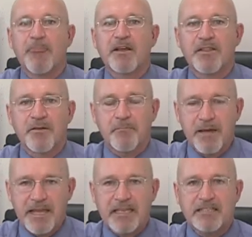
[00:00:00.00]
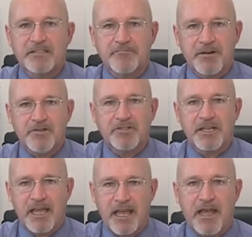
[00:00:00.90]
The bank is supposed to
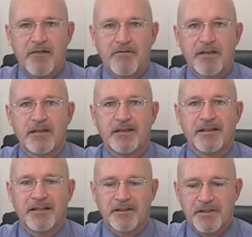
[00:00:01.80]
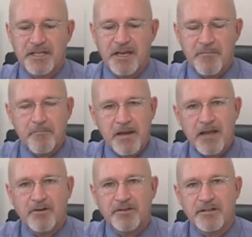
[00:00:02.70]
have the
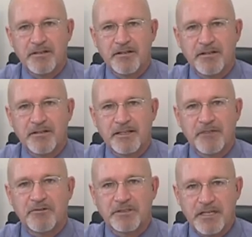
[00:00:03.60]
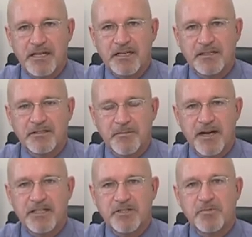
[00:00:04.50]
amount that will take to
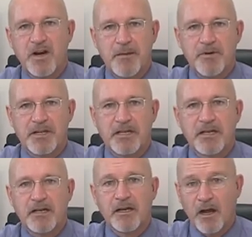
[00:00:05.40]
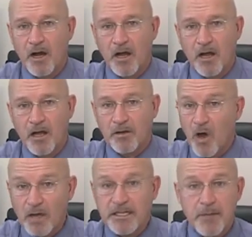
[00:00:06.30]
buy this property a
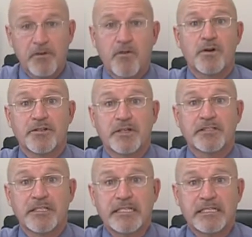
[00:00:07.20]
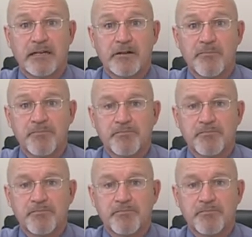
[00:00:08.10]
long time before the trustee sale.